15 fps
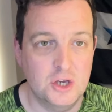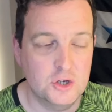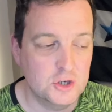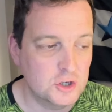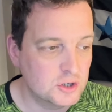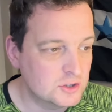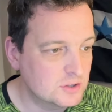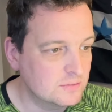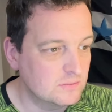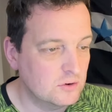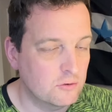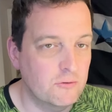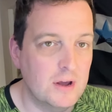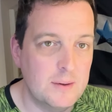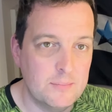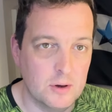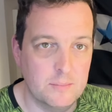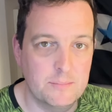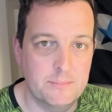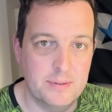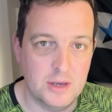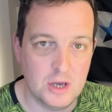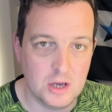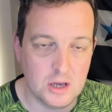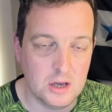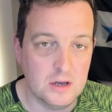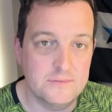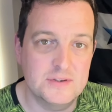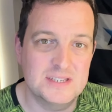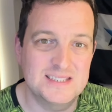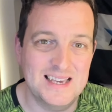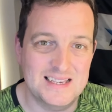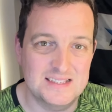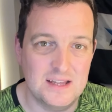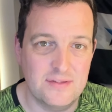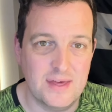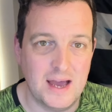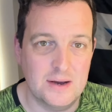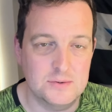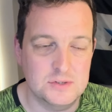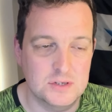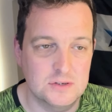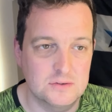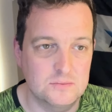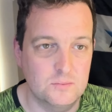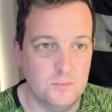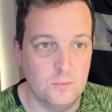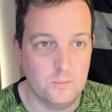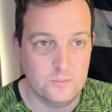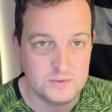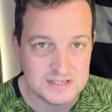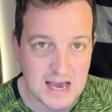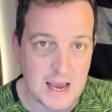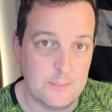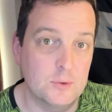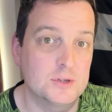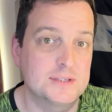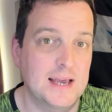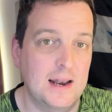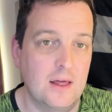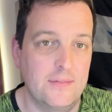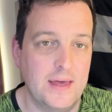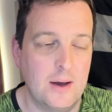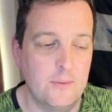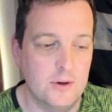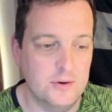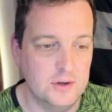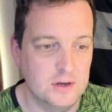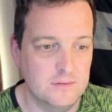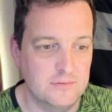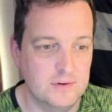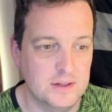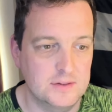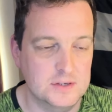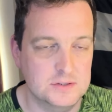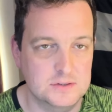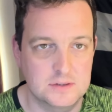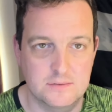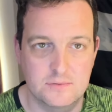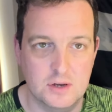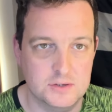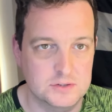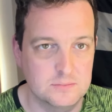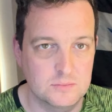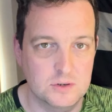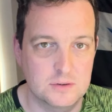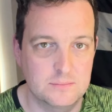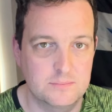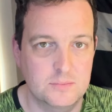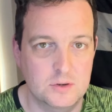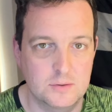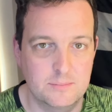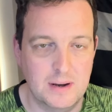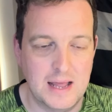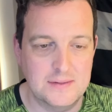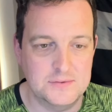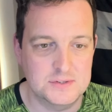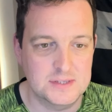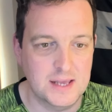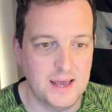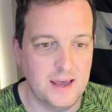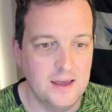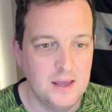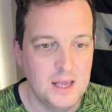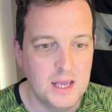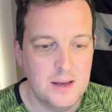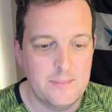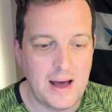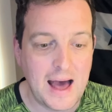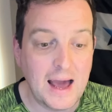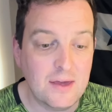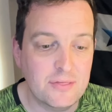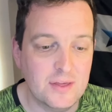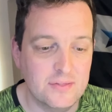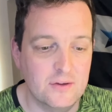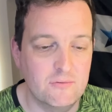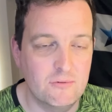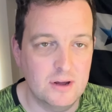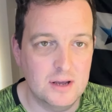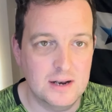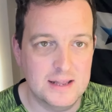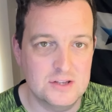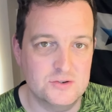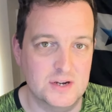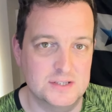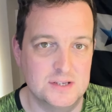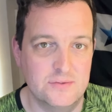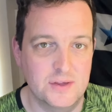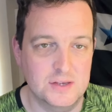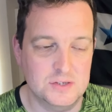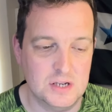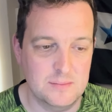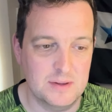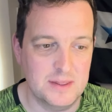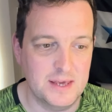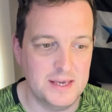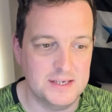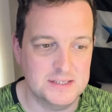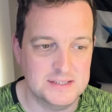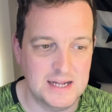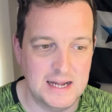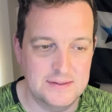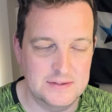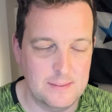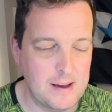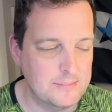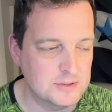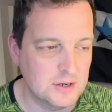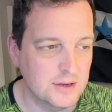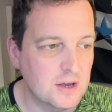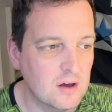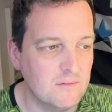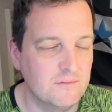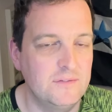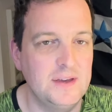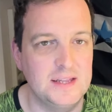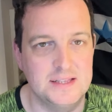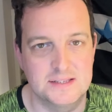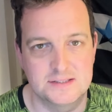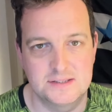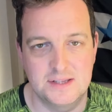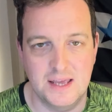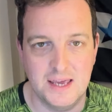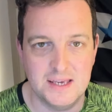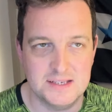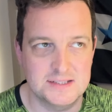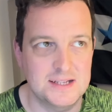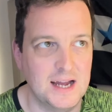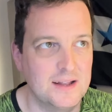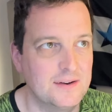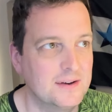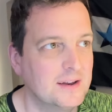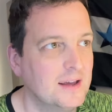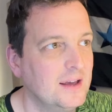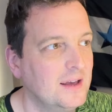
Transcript: could creep up, be over sixty thousand. Time will tell on that one. Hopefully there's, they've got some good good plans there. But I think the real interesting thing is going to be the East Stand. I'm absolutely convinced the East Stand